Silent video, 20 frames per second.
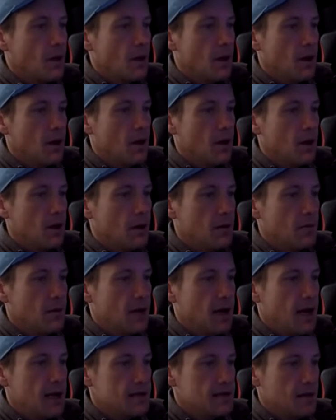
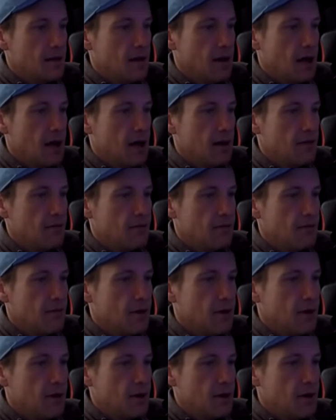It has a lot of
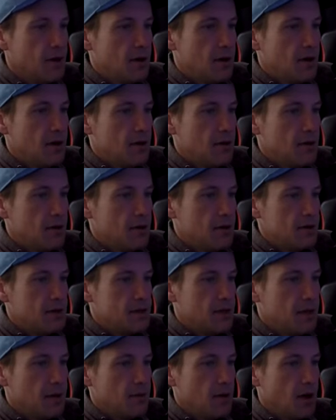the
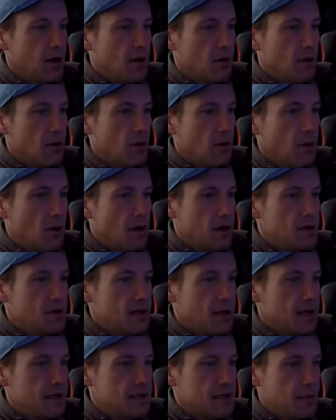same color orange.
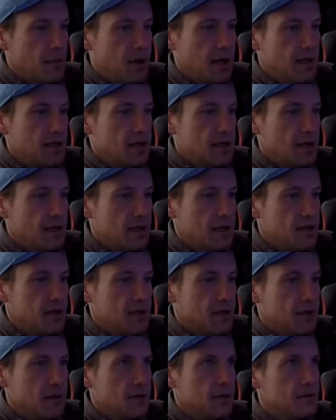It has the
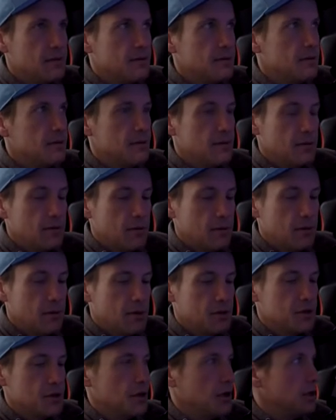pixelation.
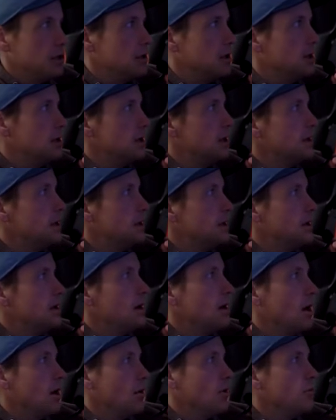Looks good.
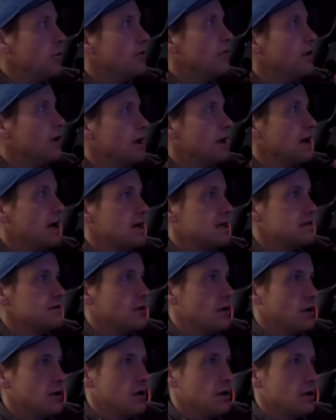All right, we're moving on to
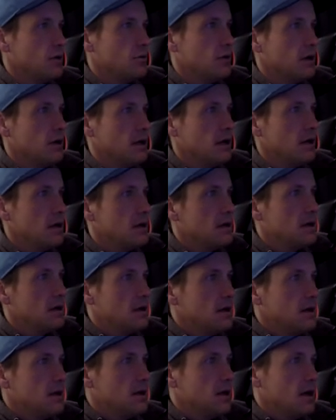asphalt yellow belly.
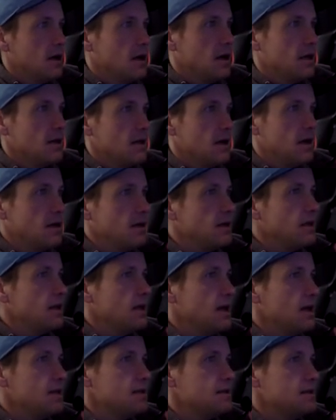The alien
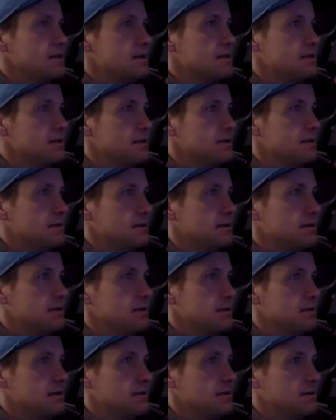heads
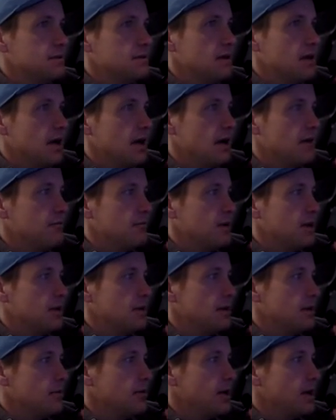have been
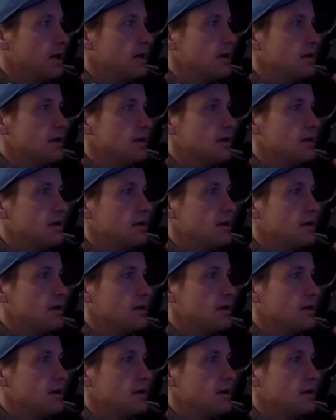eliminated.